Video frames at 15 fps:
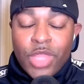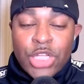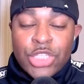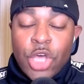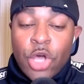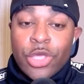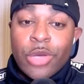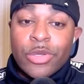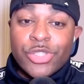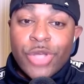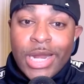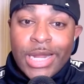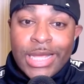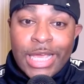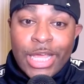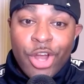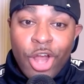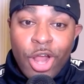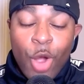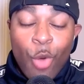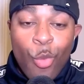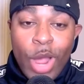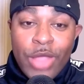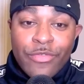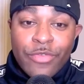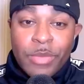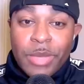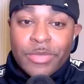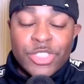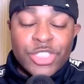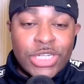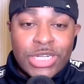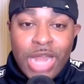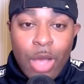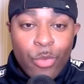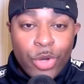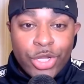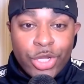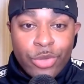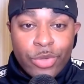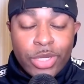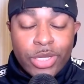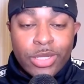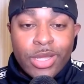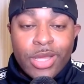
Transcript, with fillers: Tokyo was trying to get her away from him, and she did not want to do it.